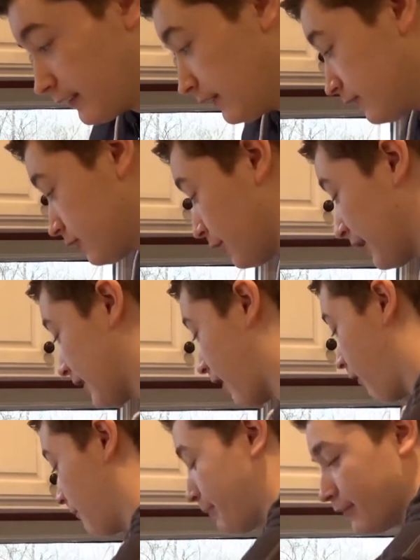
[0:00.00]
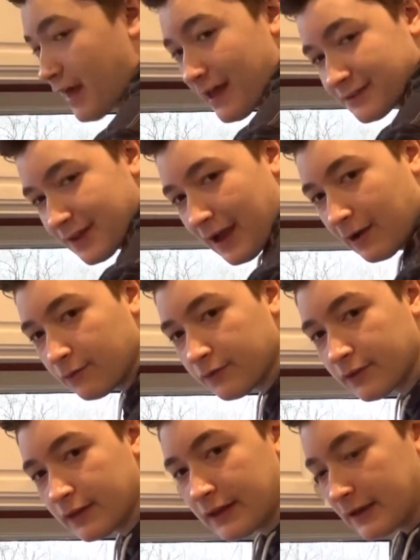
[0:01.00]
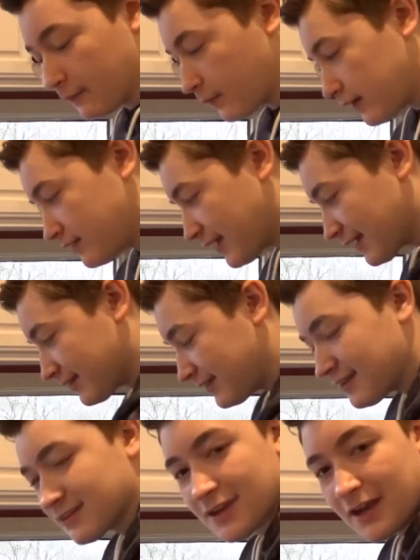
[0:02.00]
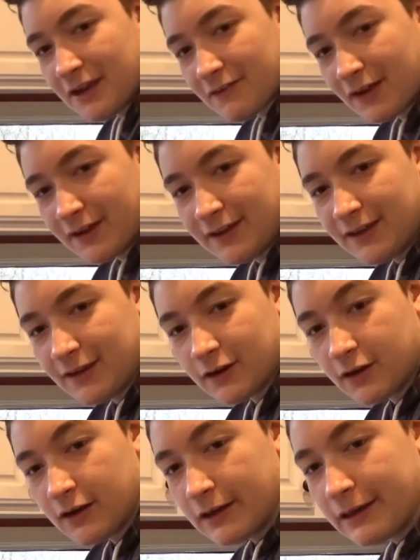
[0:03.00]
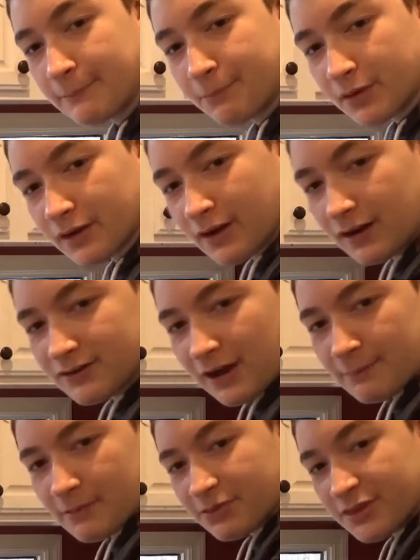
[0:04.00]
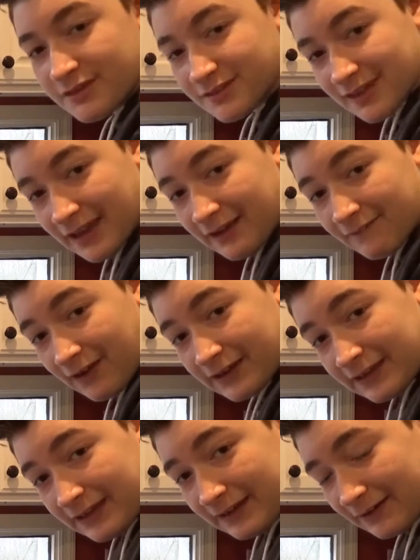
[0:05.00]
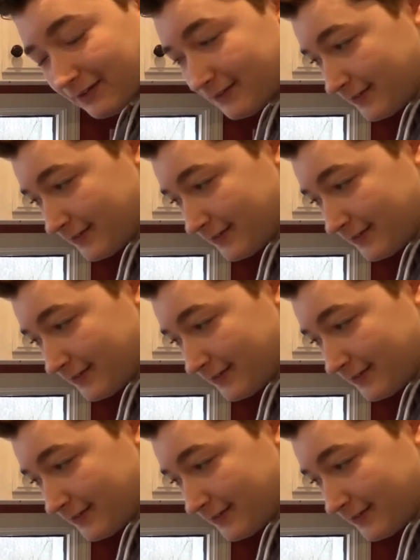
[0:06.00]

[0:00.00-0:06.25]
So we're going to go and put that down, and we're going to take this cake right here and put it on top of this cake right here.